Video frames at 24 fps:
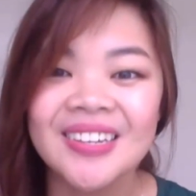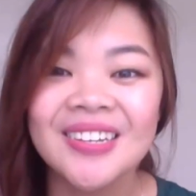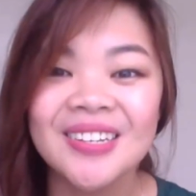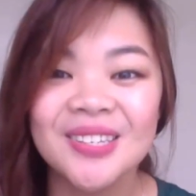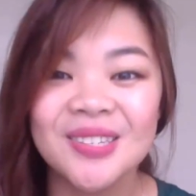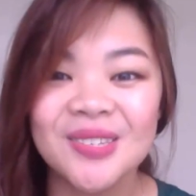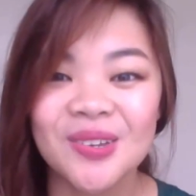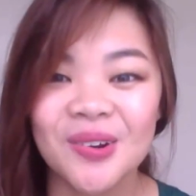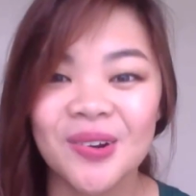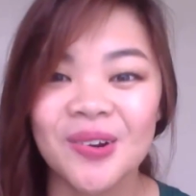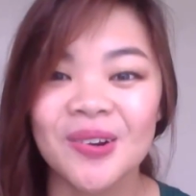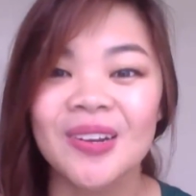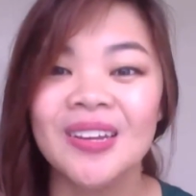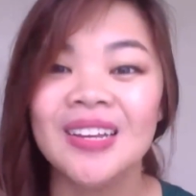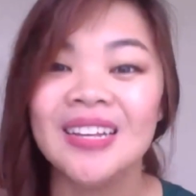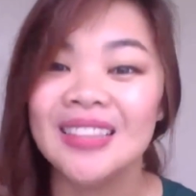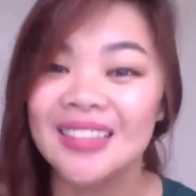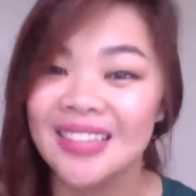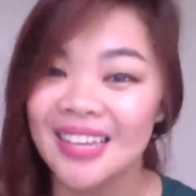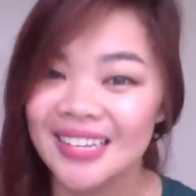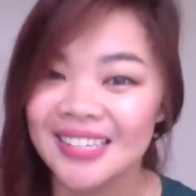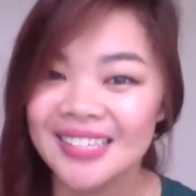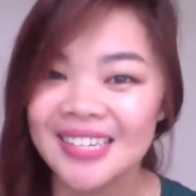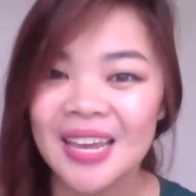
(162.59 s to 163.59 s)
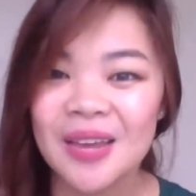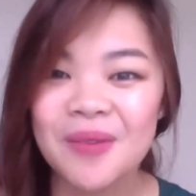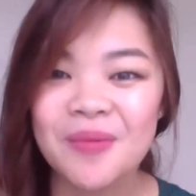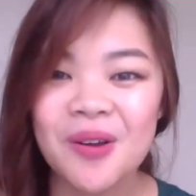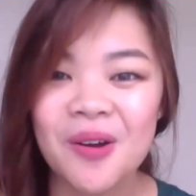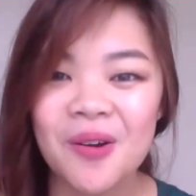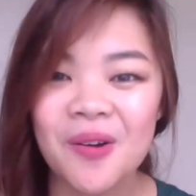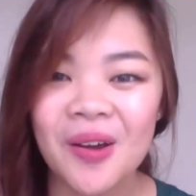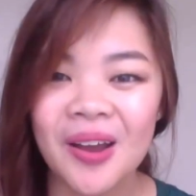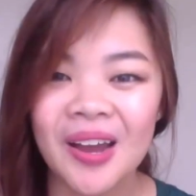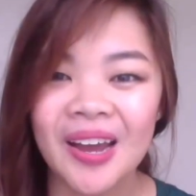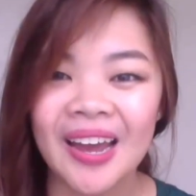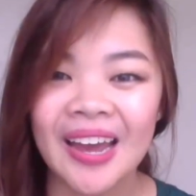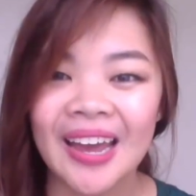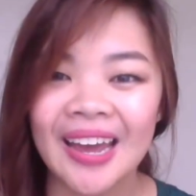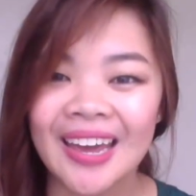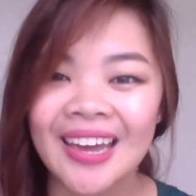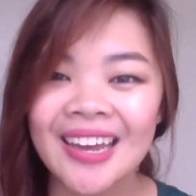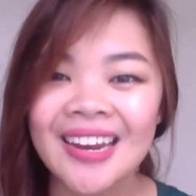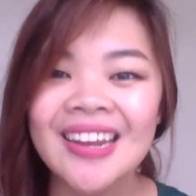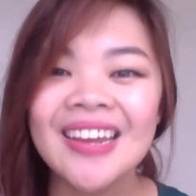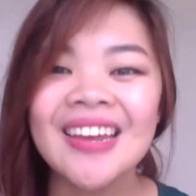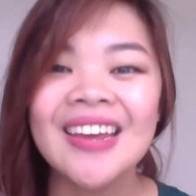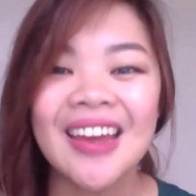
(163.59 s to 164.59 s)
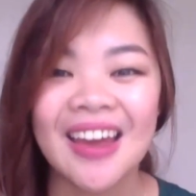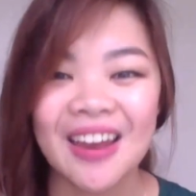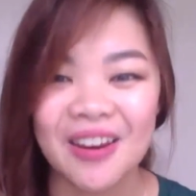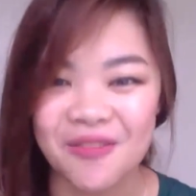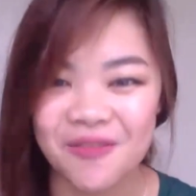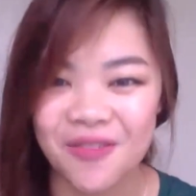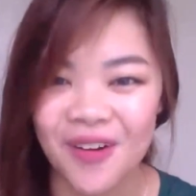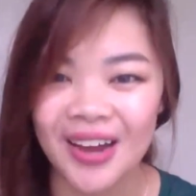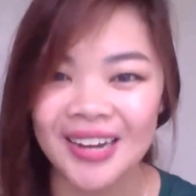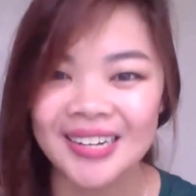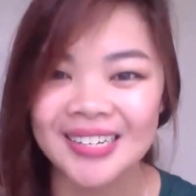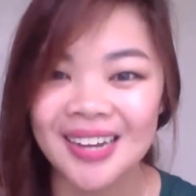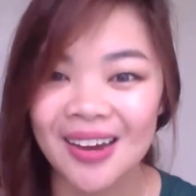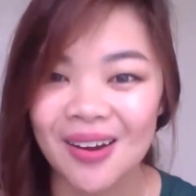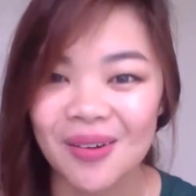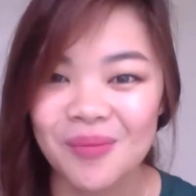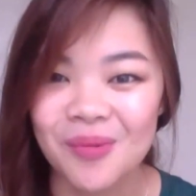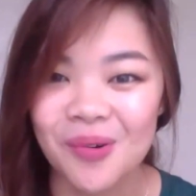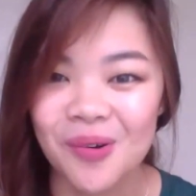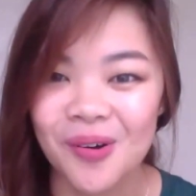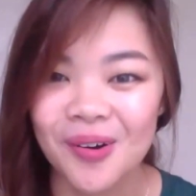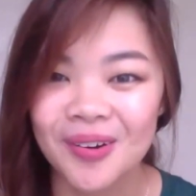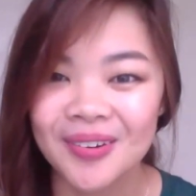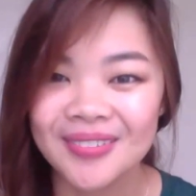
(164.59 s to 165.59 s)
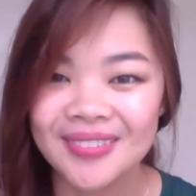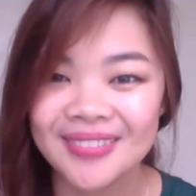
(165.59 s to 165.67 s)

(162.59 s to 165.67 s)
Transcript: So let's keep going ahead and find out more.